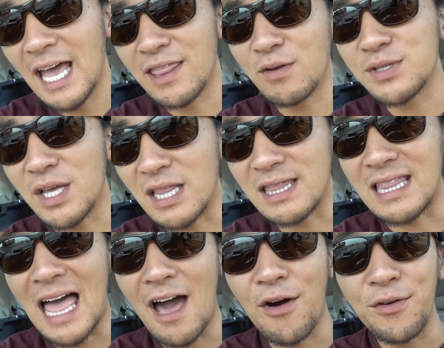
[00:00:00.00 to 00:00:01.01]
and there was a
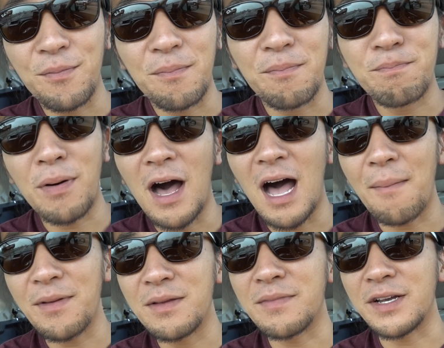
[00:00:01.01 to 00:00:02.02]
loud
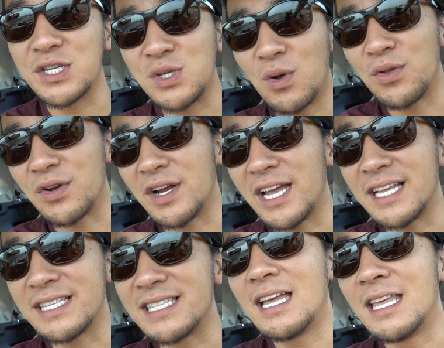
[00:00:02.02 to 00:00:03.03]
pop in my shoulder
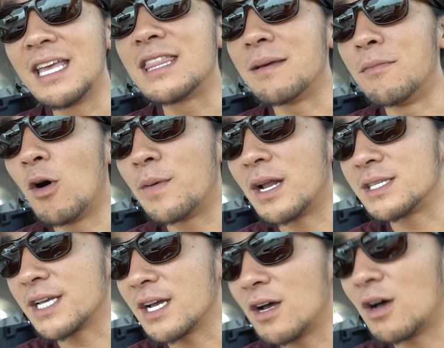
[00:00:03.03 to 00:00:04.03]
and at the moment I was like